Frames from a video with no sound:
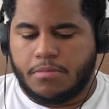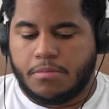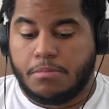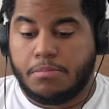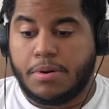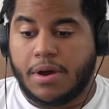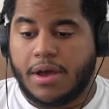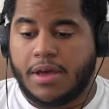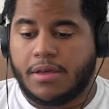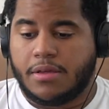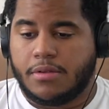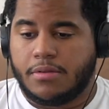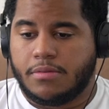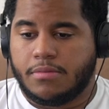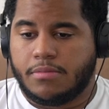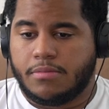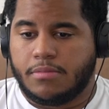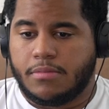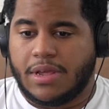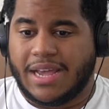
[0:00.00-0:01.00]
But
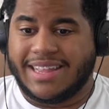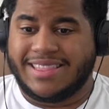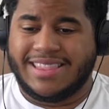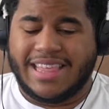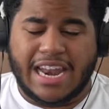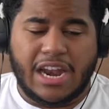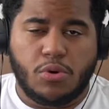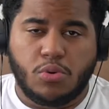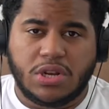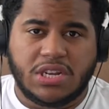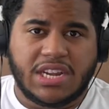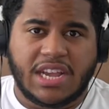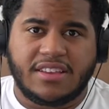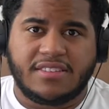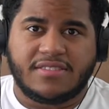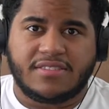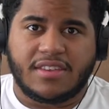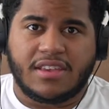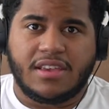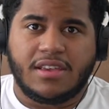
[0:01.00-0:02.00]
at dinner with
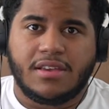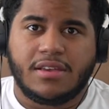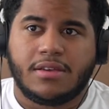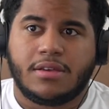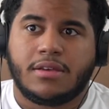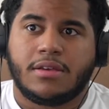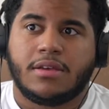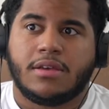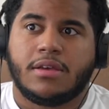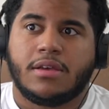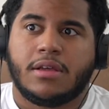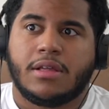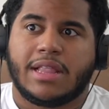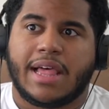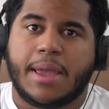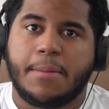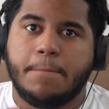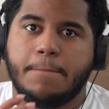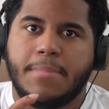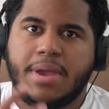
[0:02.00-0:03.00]
Jay-Z,
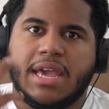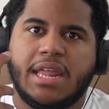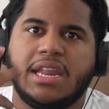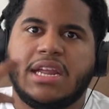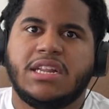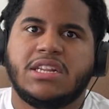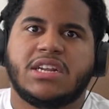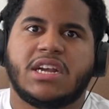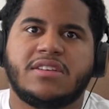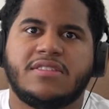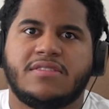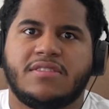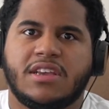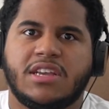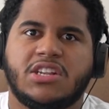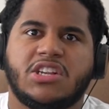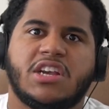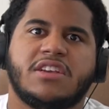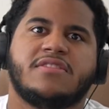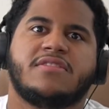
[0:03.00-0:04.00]
like meeting
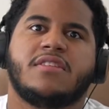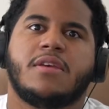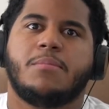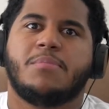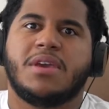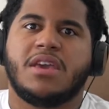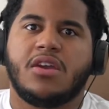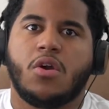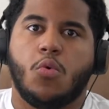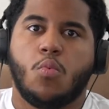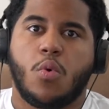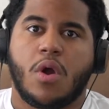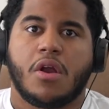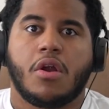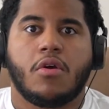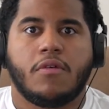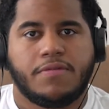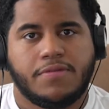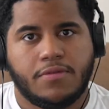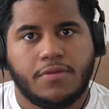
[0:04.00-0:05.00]
Jay-Z being
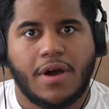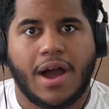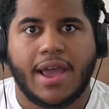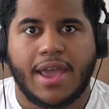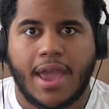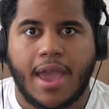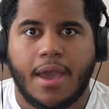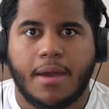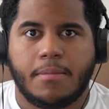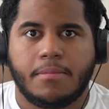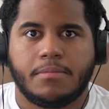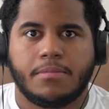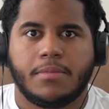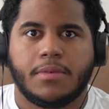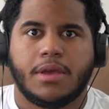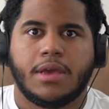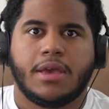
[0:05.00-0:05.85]
aware of who I am,